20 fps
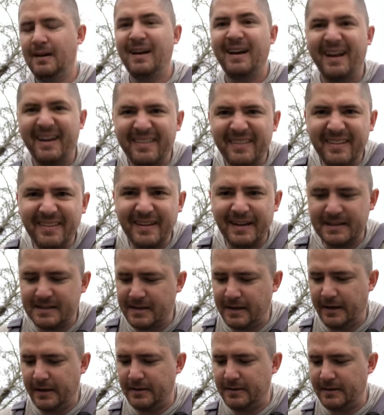I think that's
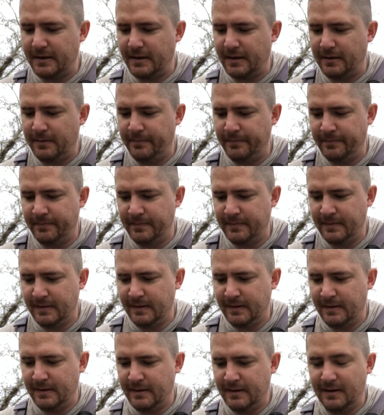how you tell.
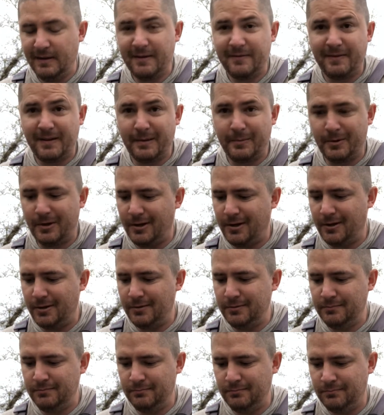If I'm
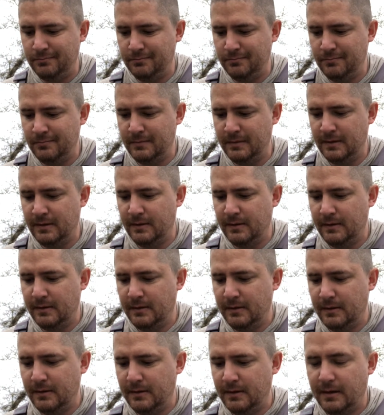wrong,
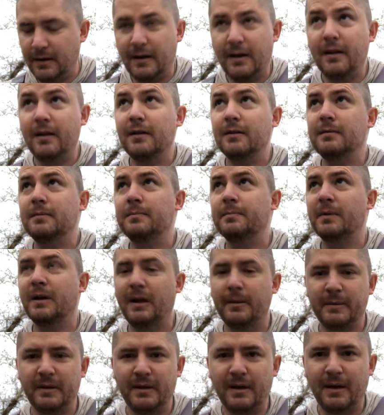I'll
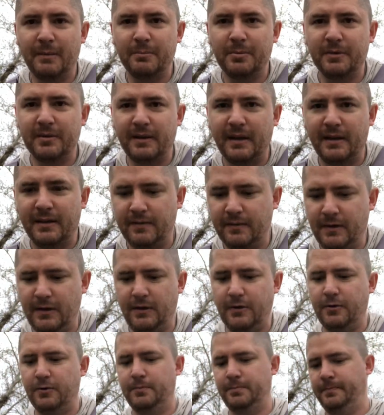probably not put that in the
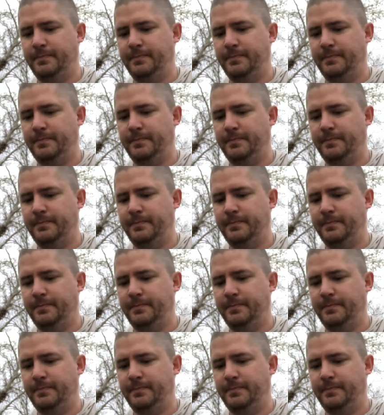video.